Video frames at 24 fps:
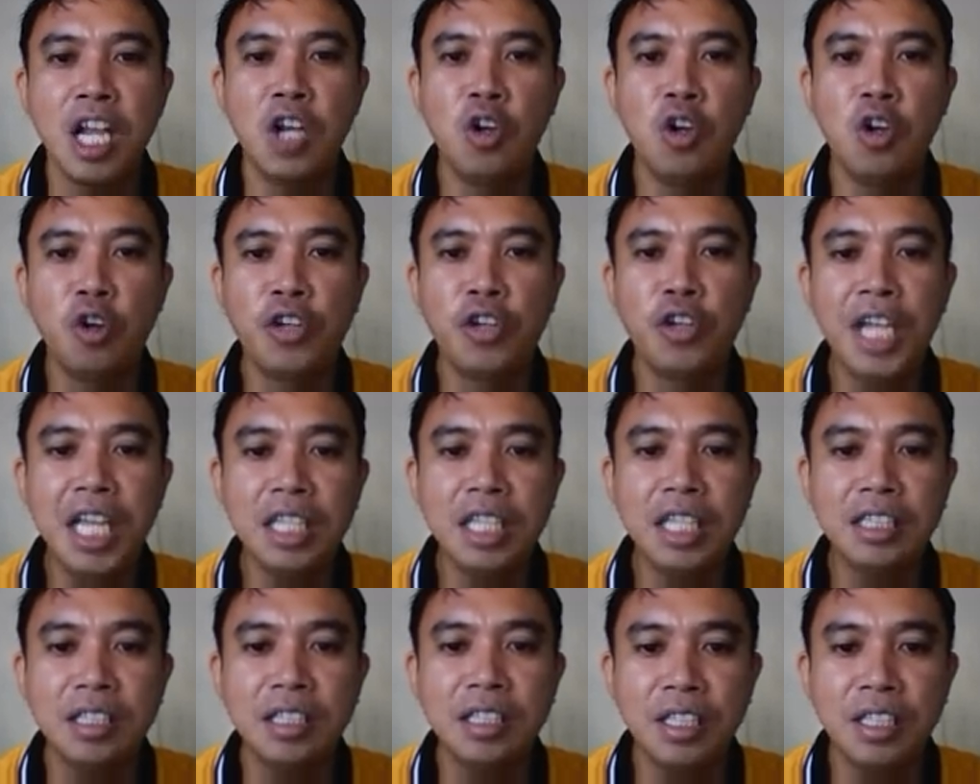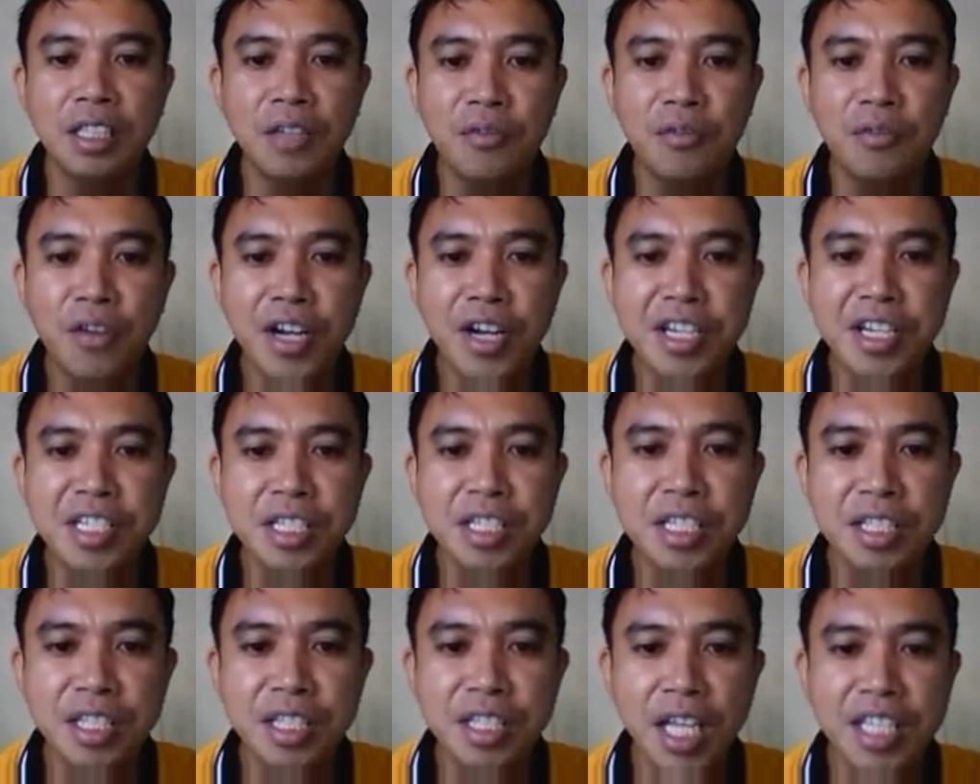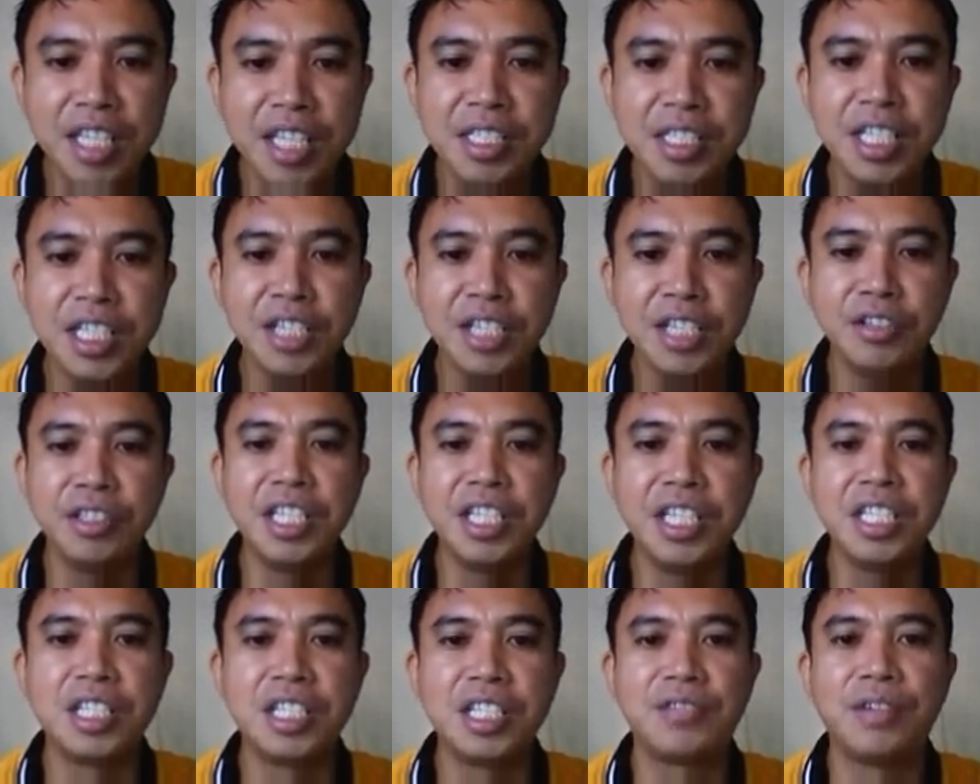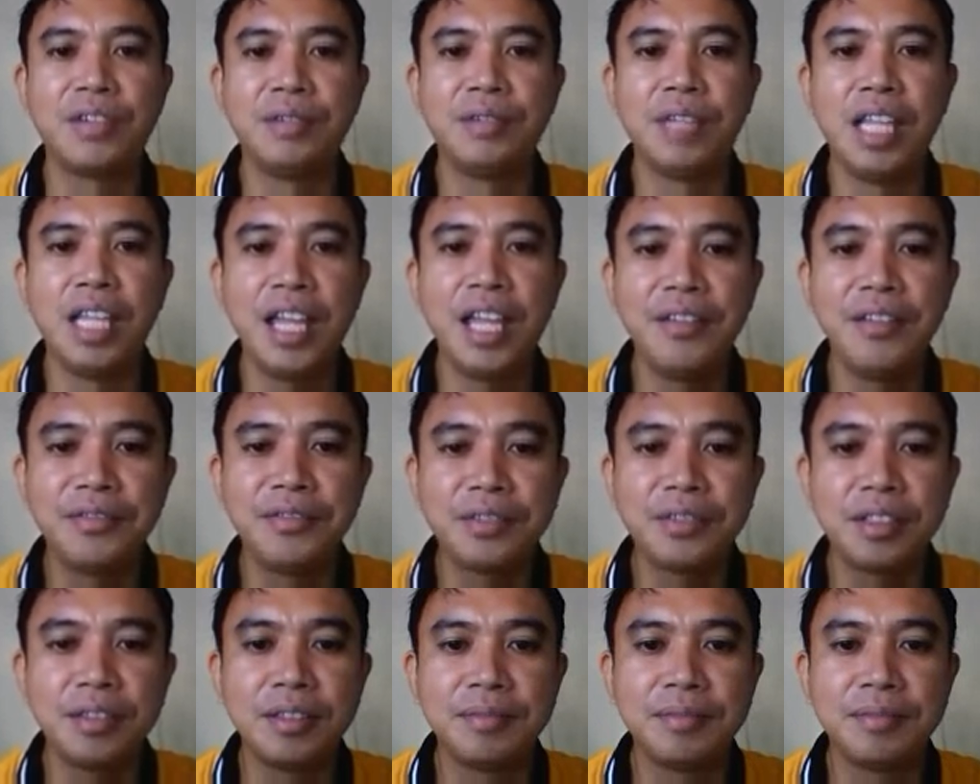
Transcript: Locate the first non-zero digit from the left.